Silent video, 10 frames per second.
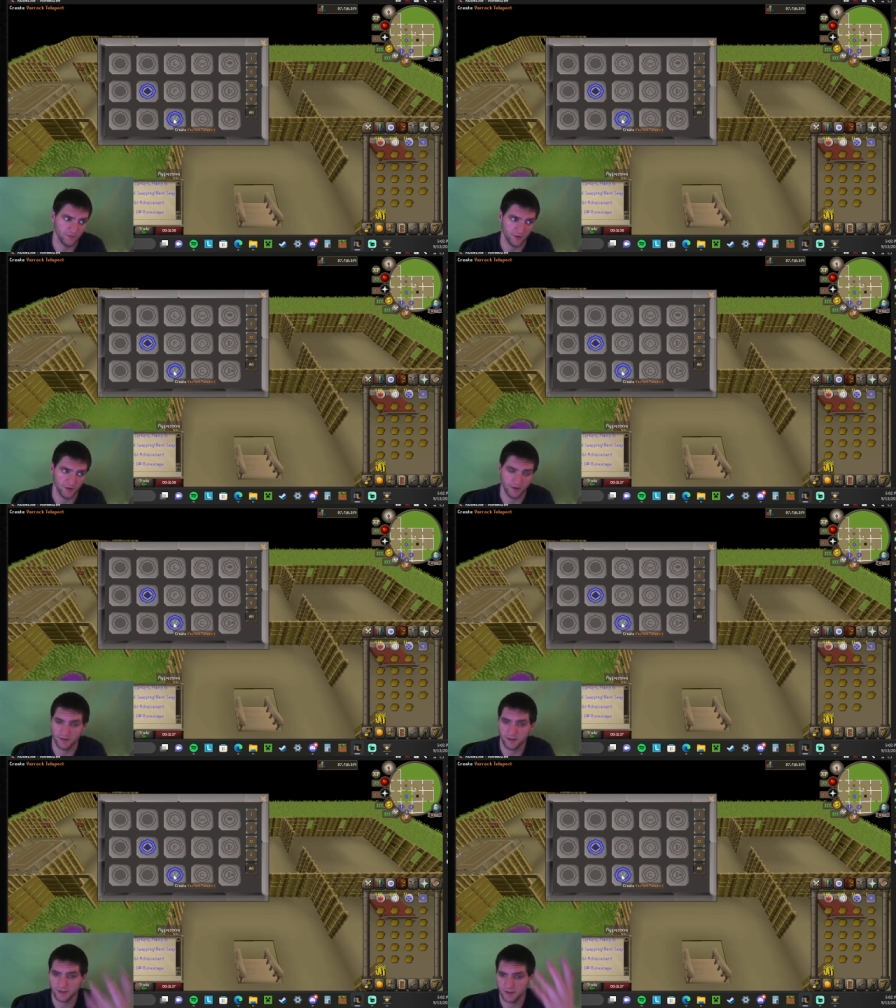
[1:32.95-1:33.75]
you're
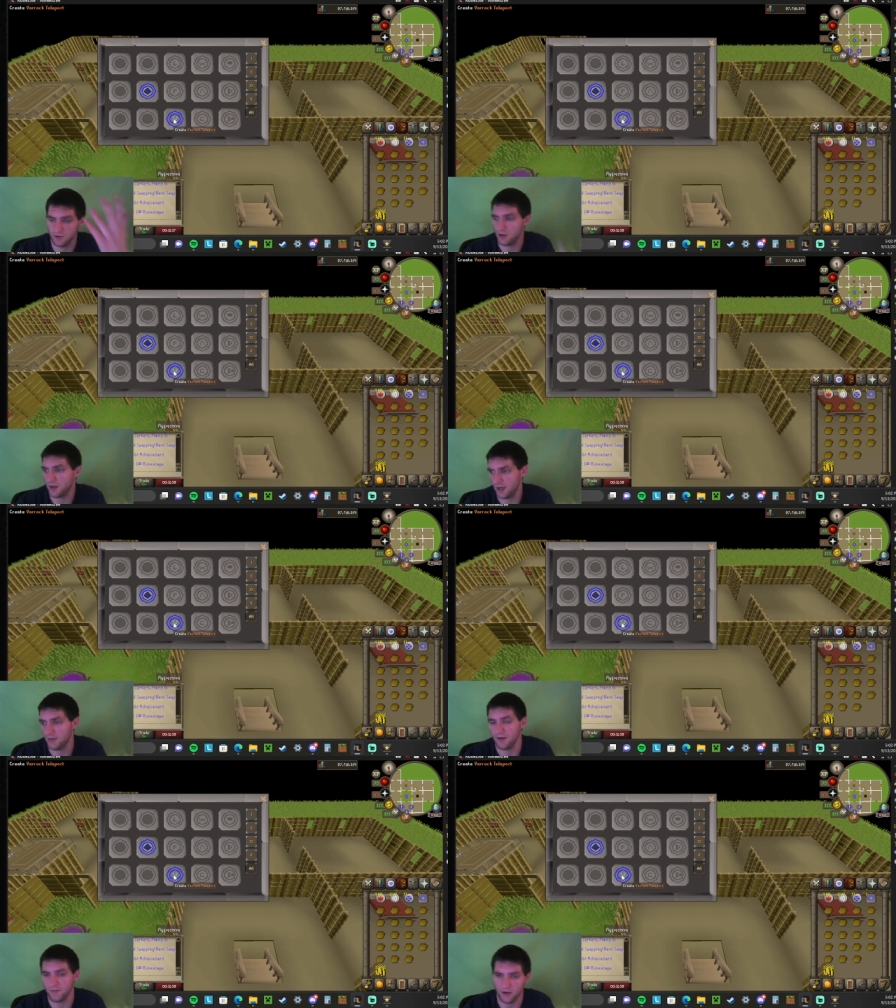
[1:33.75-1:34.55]
interested, you can
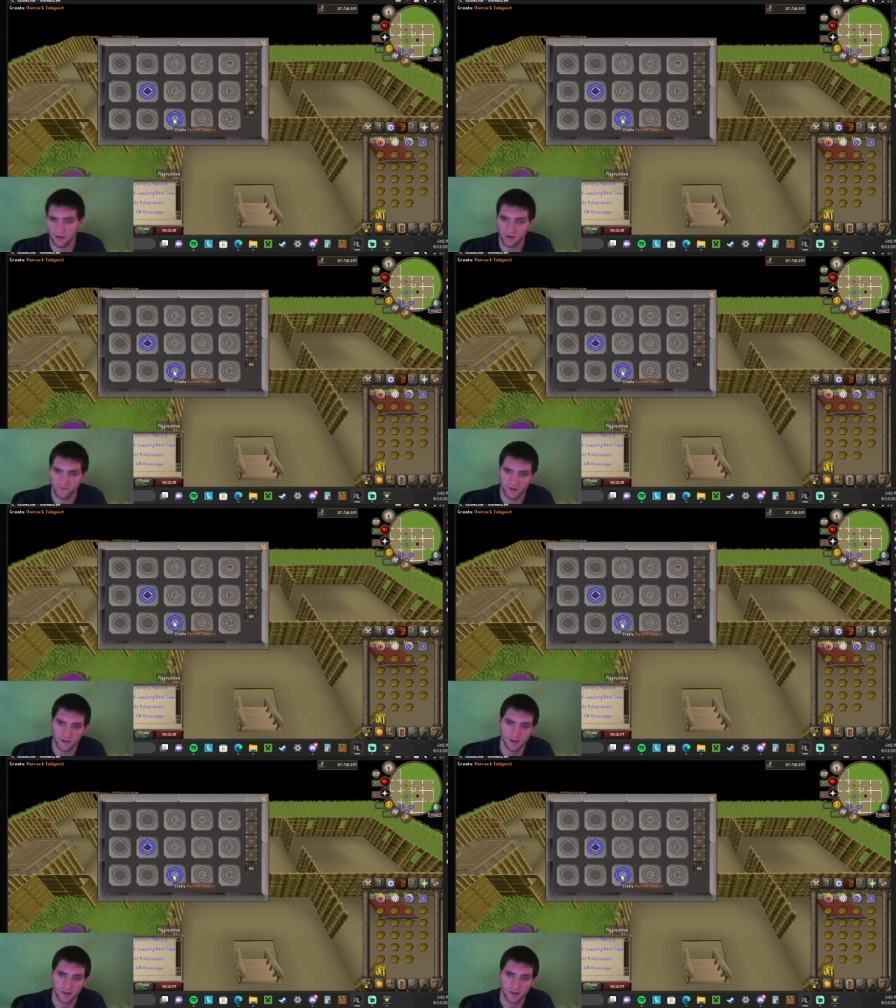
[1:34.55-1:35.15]
make money off it.